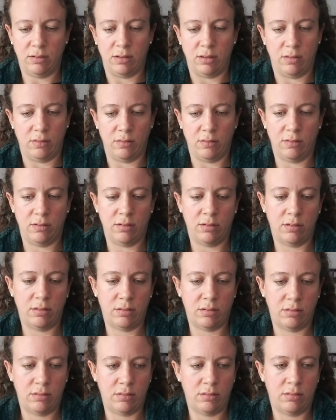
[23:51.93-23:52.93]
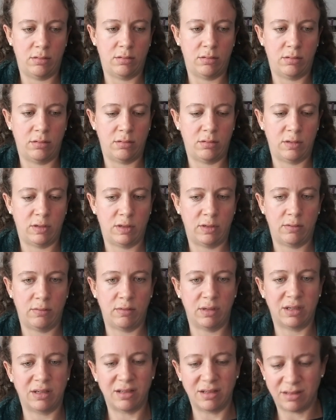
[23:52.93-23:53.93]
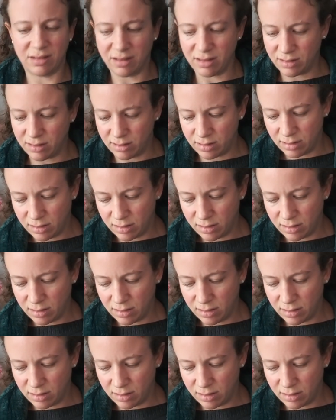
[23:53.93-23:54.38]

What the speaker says: know what this is.